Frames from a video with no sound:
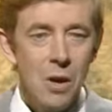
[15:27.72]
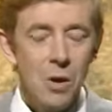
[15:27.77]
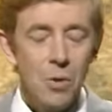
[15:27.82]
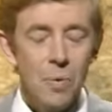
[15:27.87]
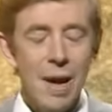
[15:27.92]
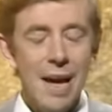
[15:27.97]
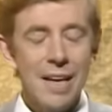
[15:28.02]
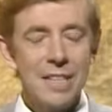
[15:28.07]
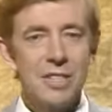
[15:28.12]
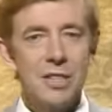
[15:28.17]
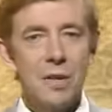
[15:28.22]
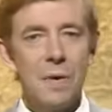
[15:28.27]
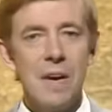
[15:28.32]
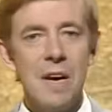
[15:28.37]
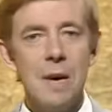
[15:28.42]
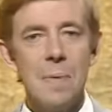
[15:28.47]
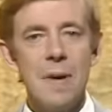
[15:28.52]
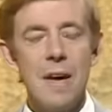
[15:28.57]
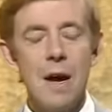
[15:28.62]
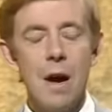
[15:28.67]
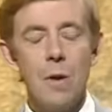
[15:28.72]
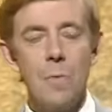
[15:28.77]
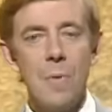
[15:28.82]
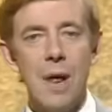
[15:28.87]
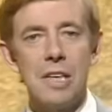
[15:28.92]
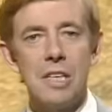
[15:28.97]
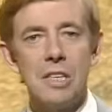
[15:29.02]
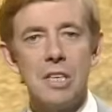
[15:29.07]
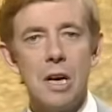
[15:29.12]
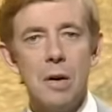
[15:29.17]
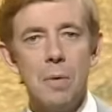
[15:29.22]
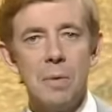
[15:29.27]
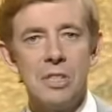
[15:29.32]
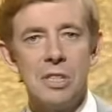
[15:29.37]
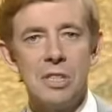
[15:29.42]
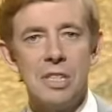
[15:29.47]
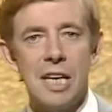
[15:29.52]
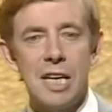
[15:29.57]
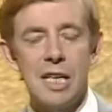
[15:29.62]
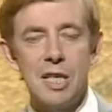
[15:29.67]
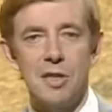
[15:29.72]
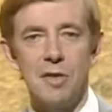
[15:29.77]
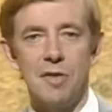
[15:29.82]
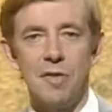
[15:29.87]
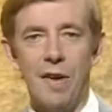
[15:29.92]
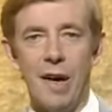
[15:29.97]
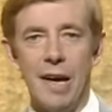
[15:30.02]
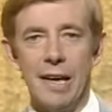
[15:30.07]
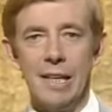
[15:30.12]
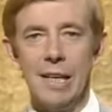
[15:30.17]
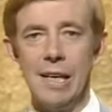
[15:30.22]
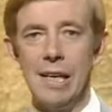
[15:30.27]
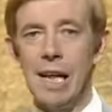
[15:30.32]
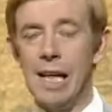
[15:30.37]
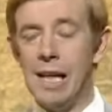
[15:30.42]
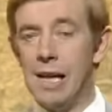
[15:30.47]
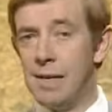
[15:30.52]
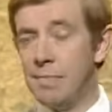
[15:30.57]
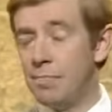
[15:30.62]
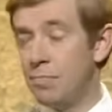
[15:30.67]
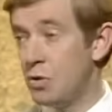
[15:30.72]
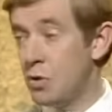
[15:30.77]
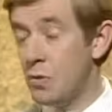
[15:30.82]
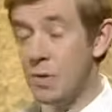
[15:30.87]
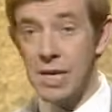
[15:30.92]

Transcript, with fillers: Right, so here we are, ready to go with today's final. Um, you